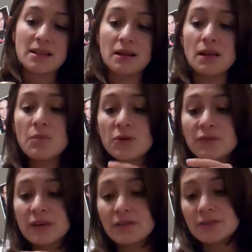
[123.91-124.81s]
that a lot more
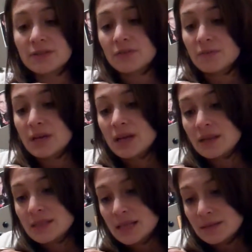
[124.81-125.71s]
flavors for
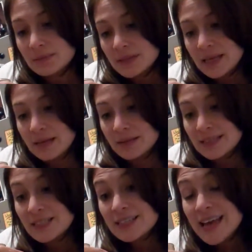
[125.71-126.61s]
me
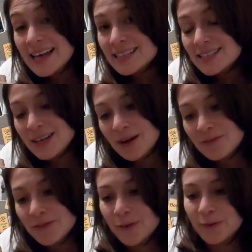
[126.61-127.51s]
tend to come
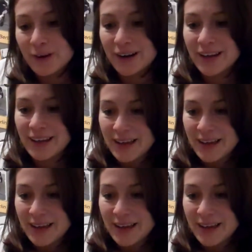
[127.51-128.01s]
forward.